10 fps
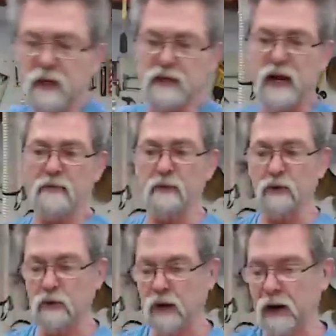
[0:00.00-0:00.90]
is an
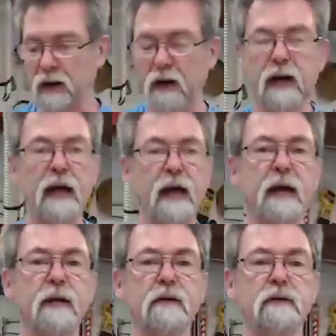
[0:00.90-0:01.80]
absolute cracker,
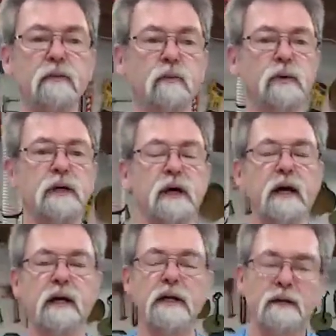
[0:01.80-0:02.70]
and we
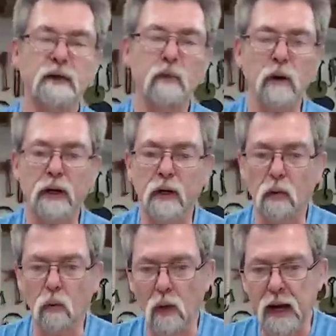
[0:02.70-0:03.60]
are giving one
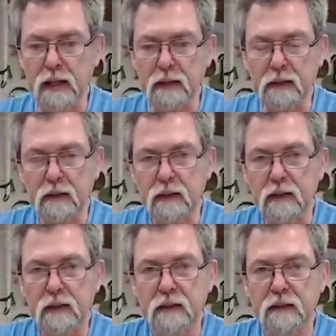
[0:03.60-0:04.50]
away
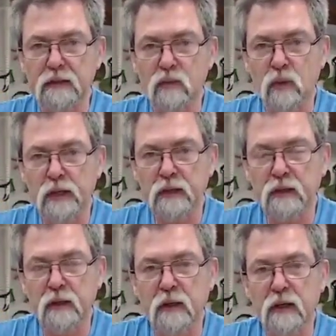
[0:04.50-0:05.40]
this
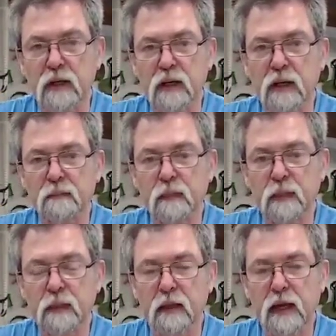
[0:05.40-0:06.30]
week,
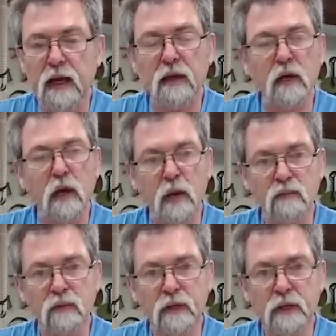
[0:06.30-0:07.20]
and
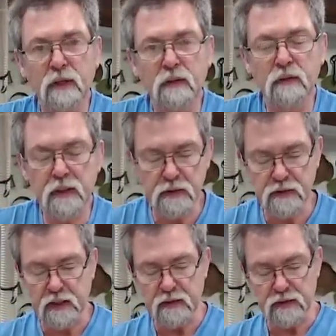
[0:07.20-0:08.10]
hopefully,
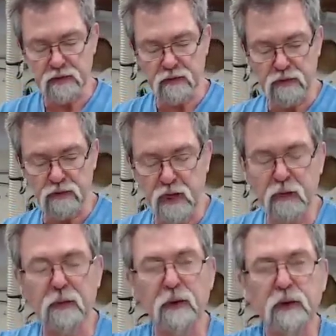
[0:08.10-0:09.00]
so this is for
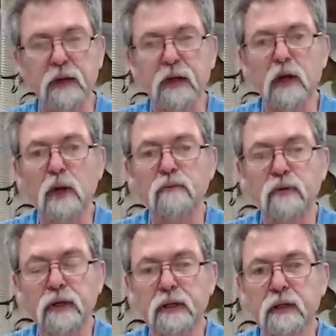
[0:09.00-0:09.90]
Australia only, and
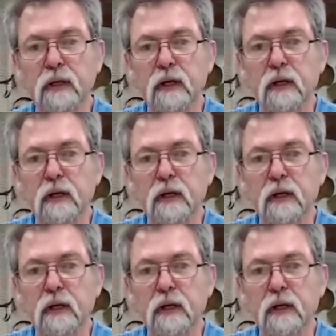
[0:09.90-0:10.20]
hopefully